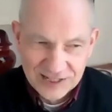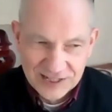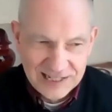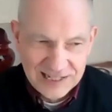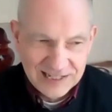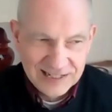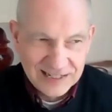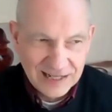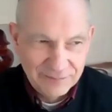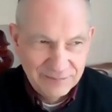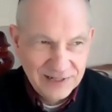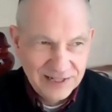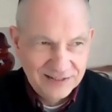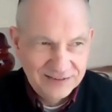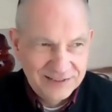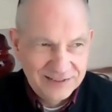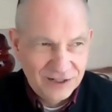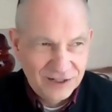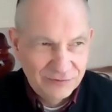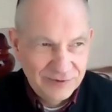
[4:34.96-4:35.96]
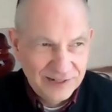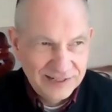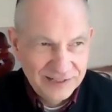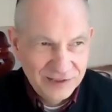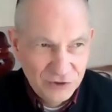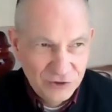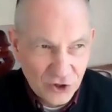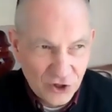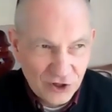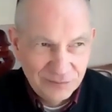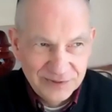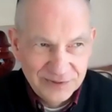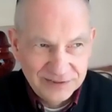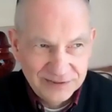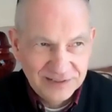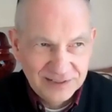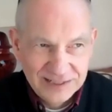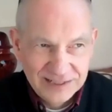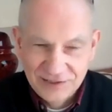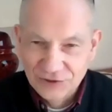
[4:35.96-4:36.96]
healing ability already
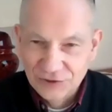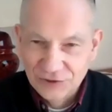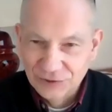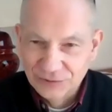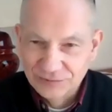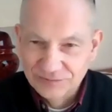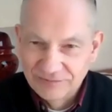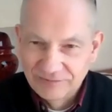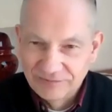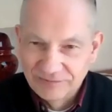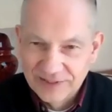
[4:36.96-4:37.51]
dormant in you,